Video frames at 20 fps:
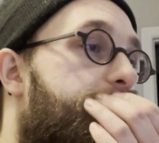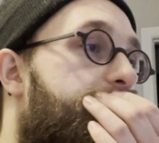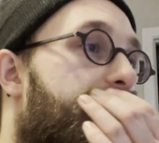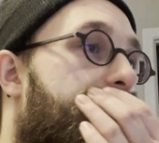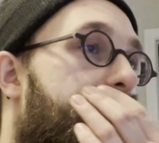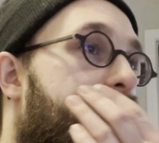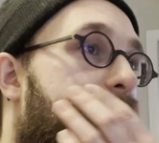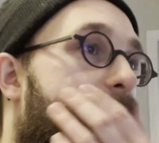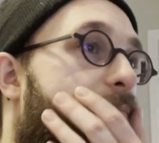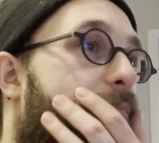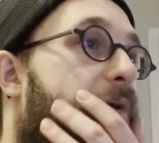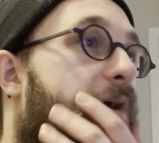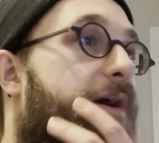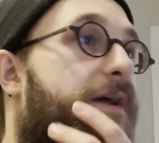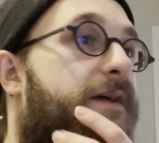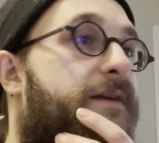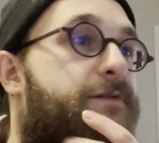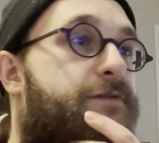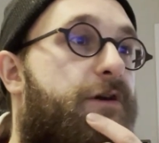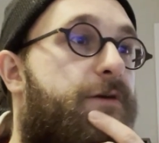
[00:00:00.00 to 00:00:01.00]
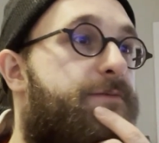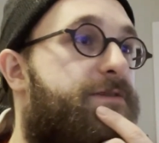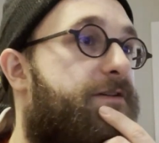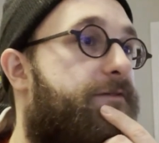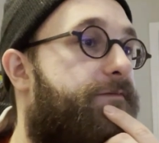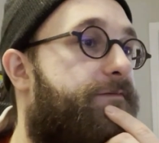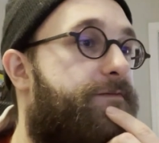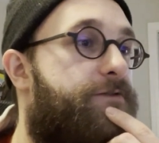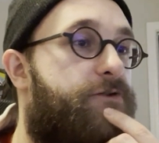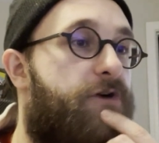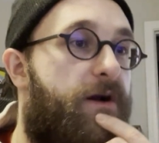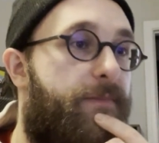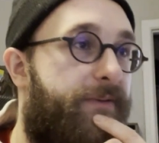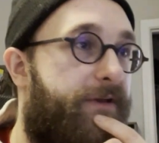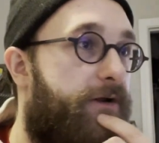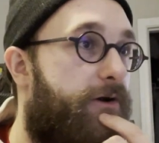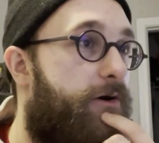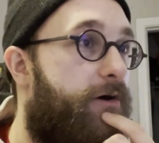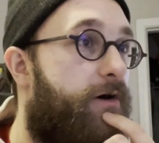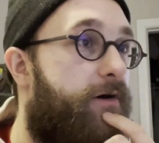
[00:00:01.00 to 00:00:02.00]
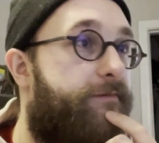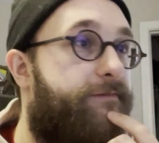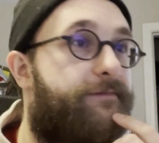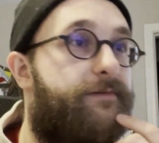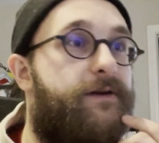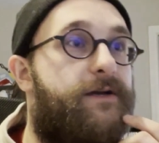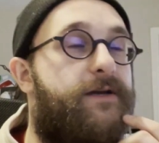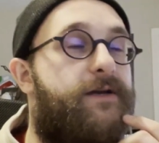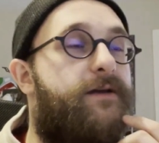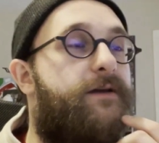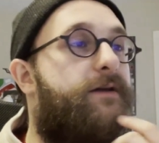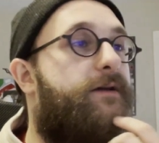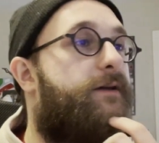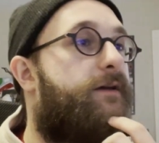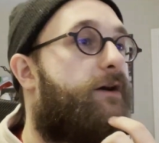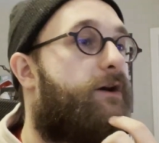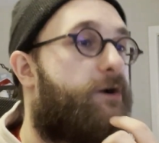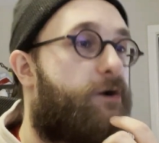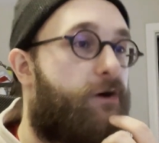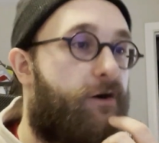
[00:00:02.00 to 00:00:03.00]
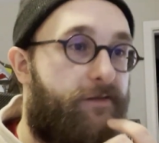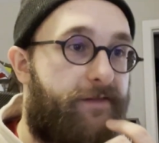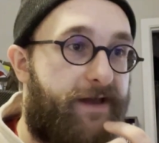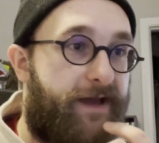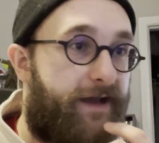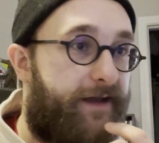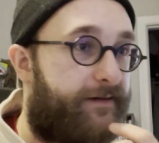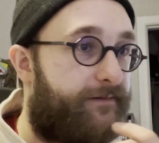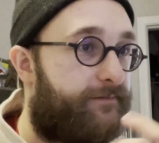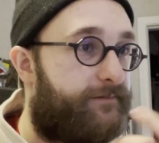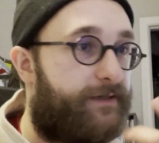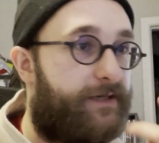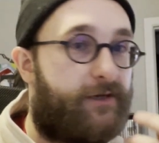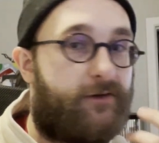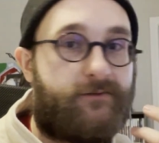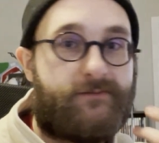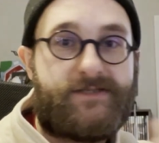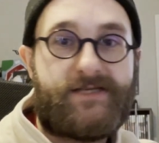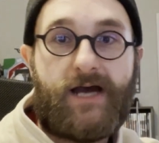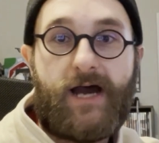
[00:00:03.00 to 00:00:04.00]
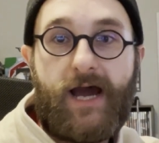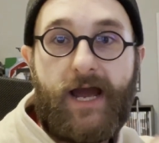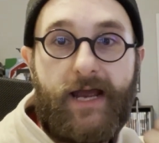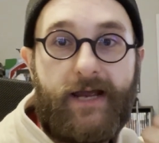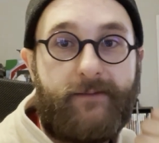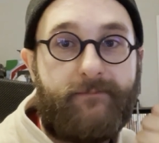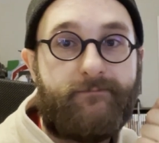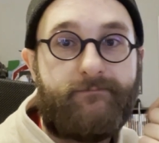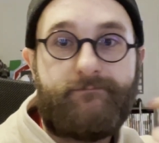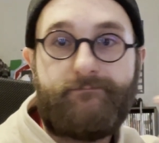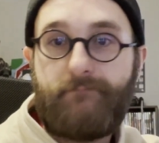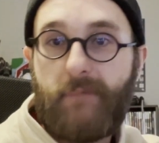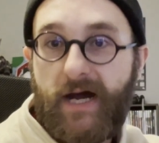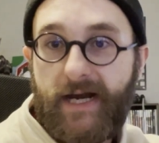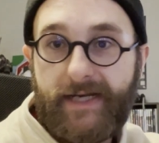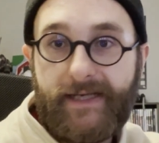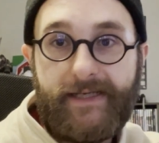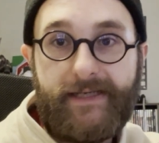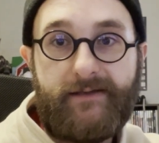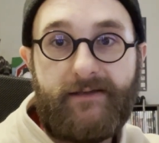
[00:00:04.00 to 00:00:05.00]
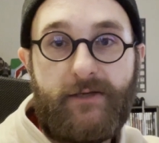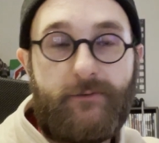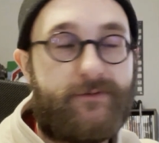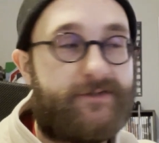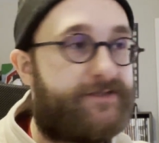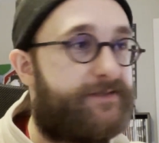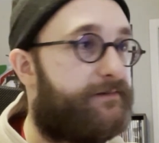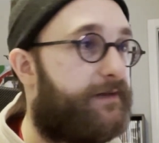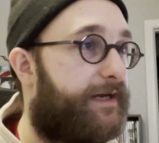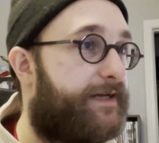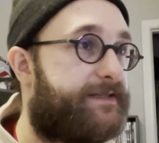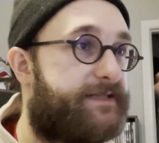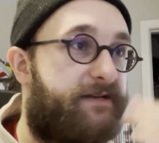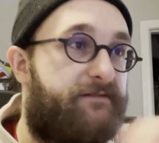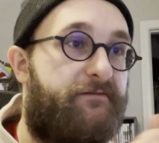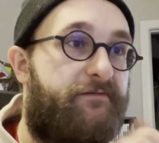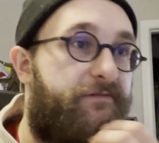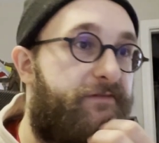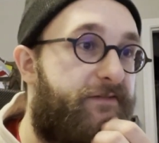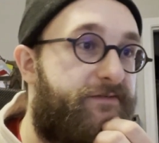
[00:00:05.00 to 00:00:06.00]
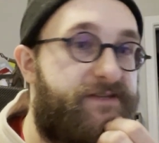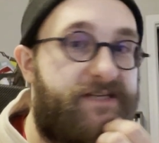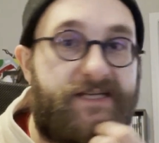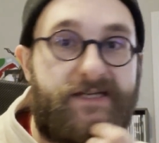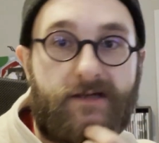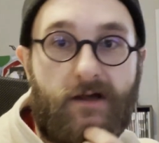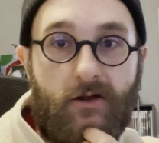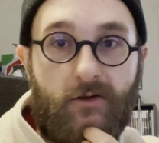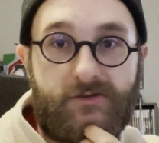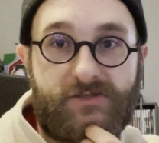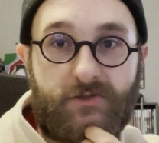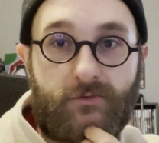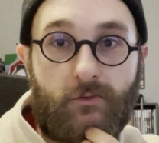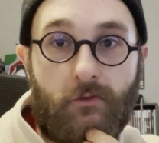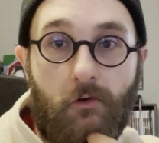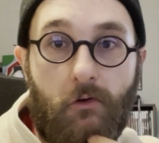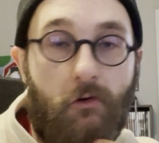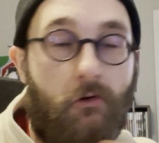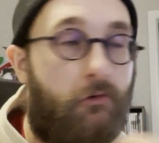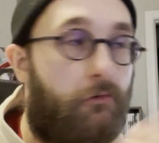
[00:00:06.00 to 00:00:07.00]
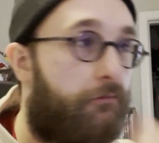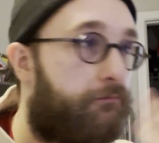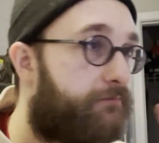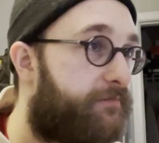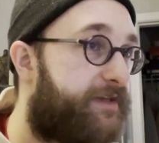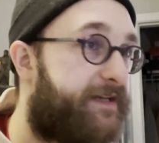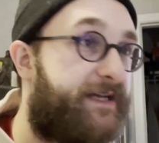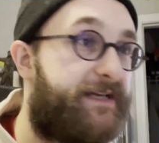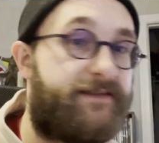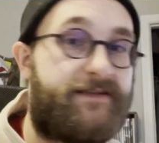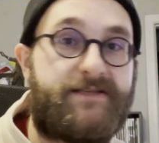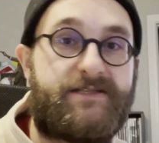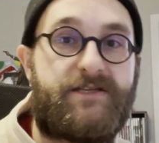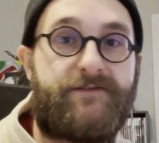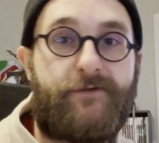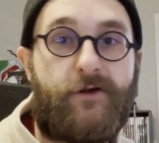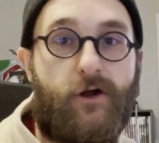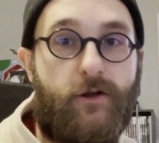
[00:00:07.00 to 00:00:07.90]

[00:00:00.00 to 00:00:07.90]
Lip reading: But in terms of dropping it off and all that, you know, time, money, it was, like I said, $15 a roll to get this developed.